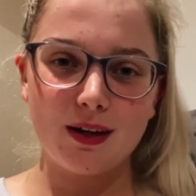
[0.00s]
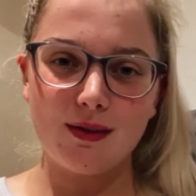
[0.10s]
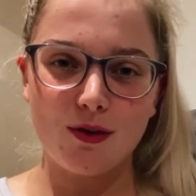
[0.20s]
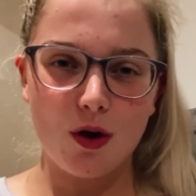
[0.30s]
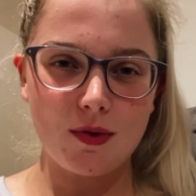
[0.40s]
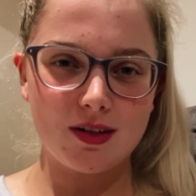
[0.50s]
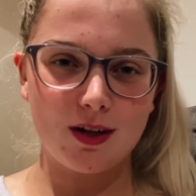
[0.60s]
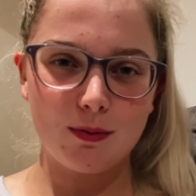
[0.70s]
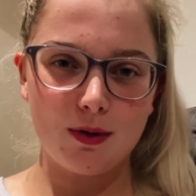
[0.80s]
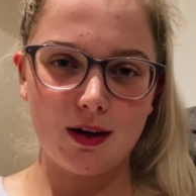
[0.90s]
leave a comment
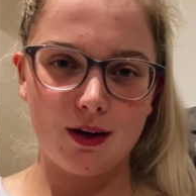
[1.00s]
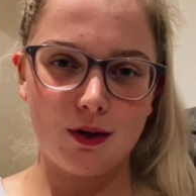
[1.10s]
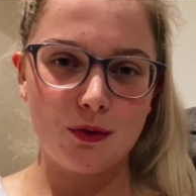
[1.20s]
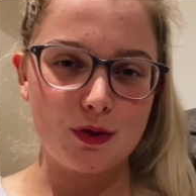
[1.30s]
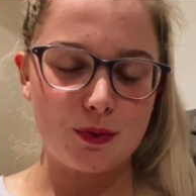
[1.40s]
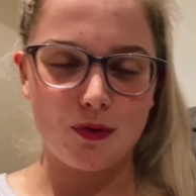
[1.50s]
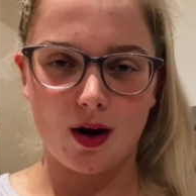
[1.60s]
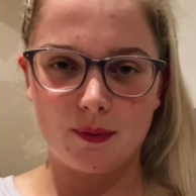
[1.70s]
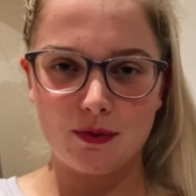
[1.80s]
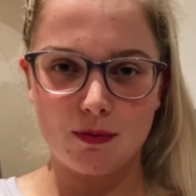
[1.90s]
down below,
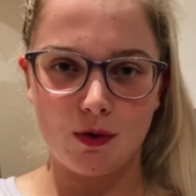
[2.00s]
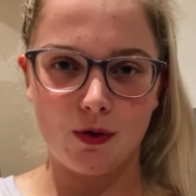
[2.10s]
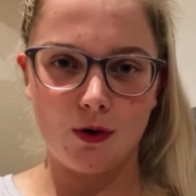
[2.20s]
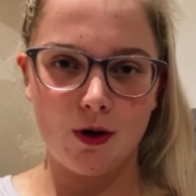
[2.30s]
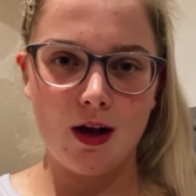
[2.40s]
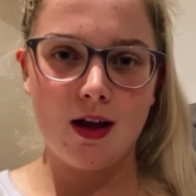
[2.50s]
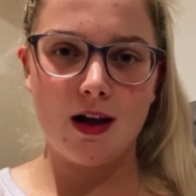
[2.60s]
subscribe for more,